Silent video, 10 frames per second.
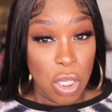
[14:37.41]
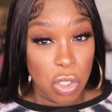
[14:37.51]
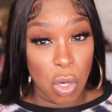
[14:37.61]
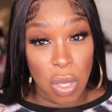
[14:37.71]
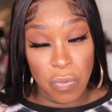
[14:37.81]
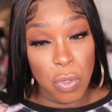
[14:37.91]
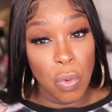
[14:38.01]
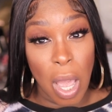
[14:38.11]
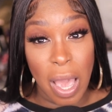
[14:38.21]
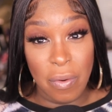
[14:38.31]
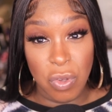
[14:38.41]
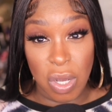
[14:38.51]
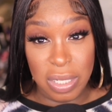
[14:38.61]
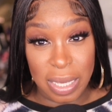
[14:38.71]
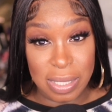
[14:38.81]
So if you have your
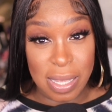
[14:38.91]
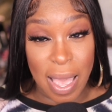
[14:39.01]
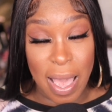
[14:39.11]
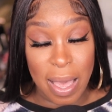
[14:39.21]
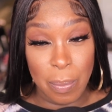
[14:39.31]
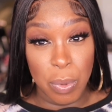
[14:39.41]
Alexa app,